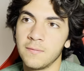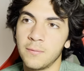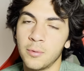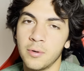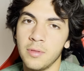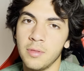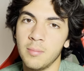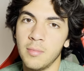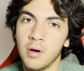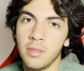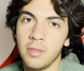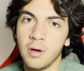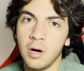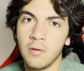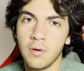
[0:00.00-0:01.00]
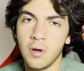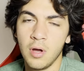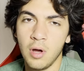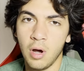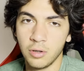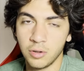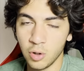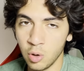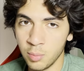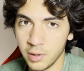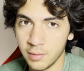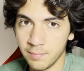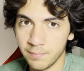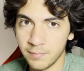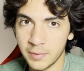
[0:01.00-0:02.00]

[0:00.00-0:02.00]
for the month of October.